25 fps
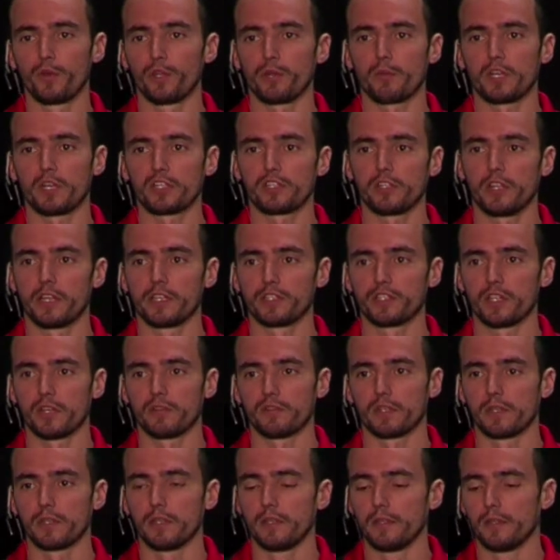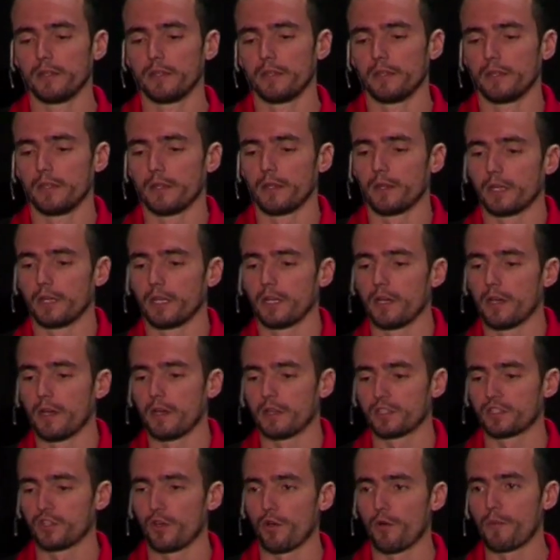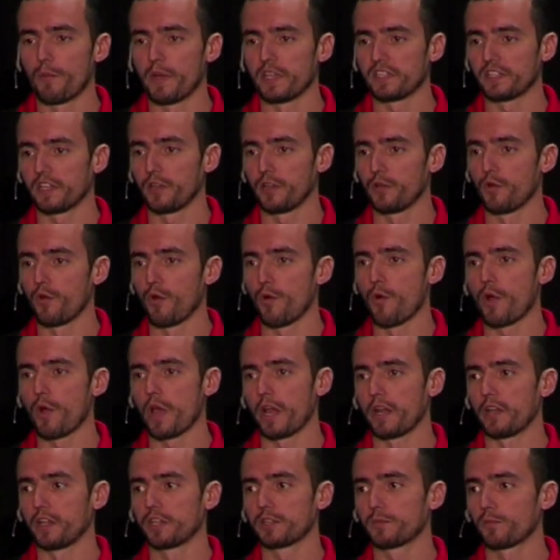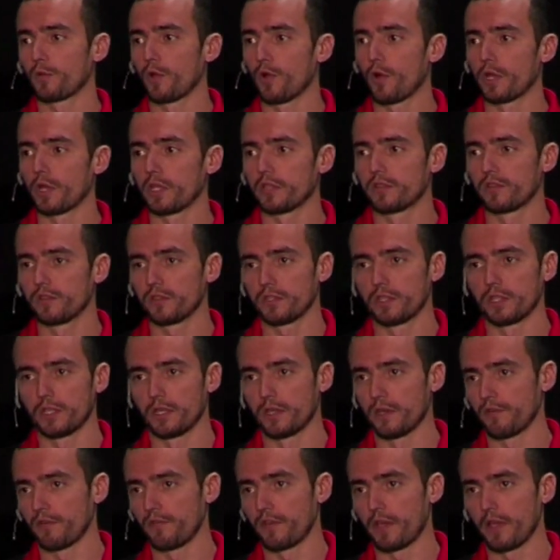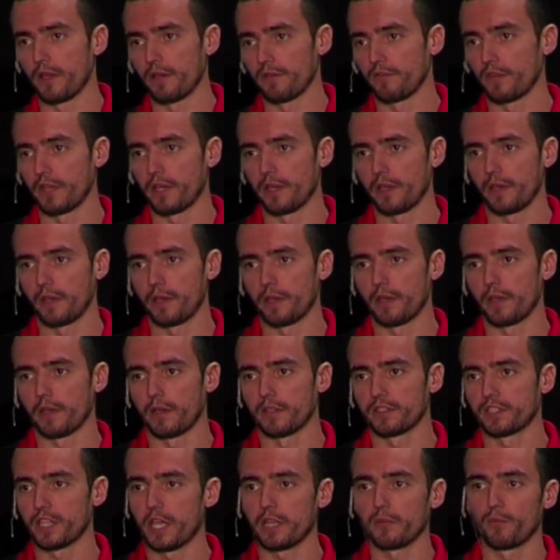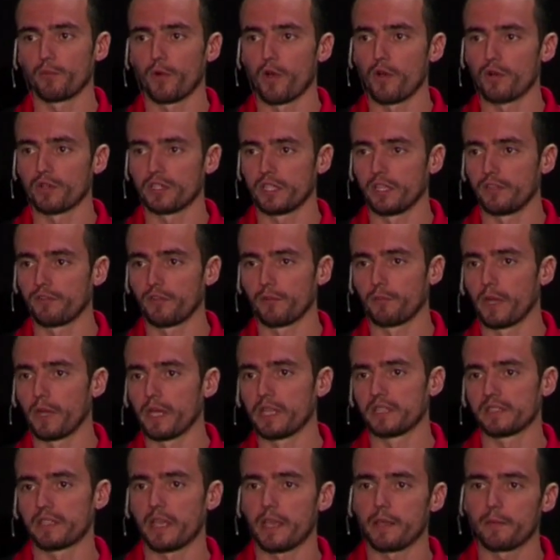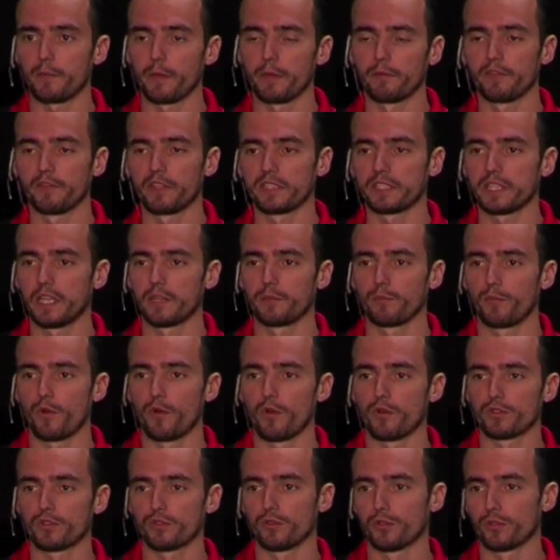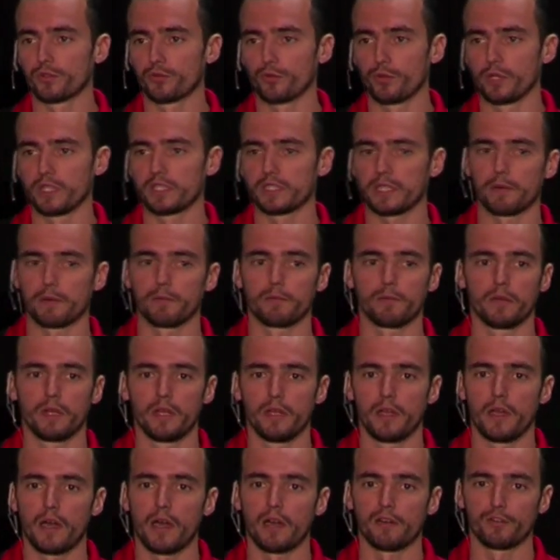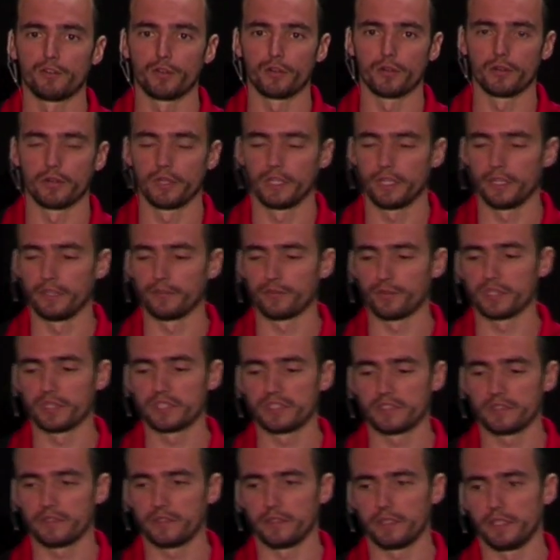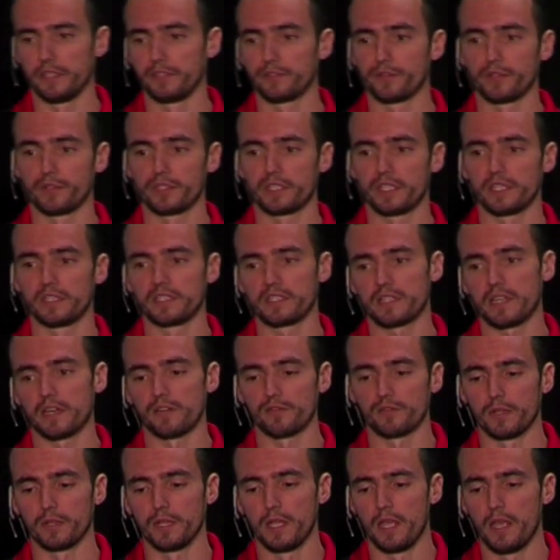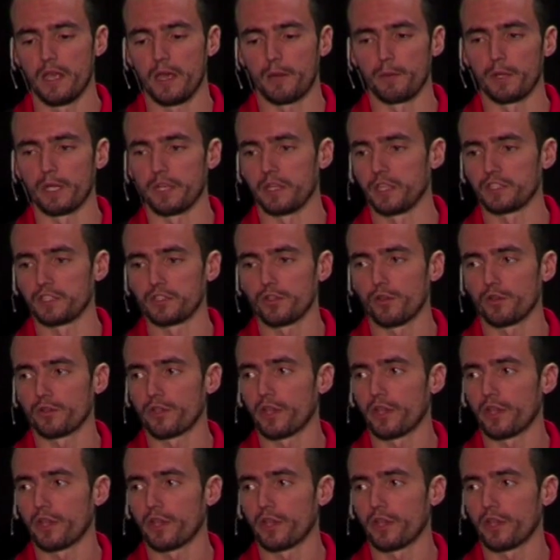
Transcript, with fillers: pretty much like Java. Uh, so basically, you can exploit uh, the, the sandbox if by saving the sandbox or doing some other interest, interesting stuff. I mean, it's